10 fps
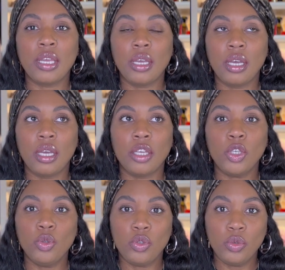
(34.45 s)

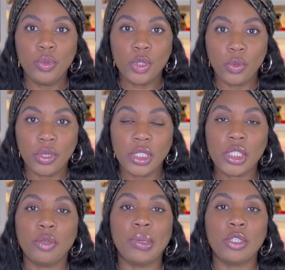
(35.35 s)
YouTube Shorts,
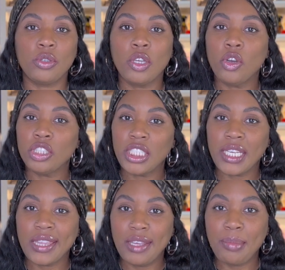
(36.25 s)
so make sure you go
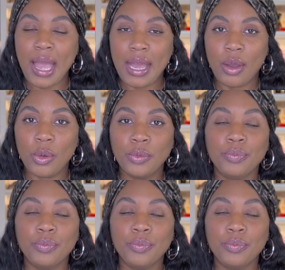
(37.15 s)
check them out.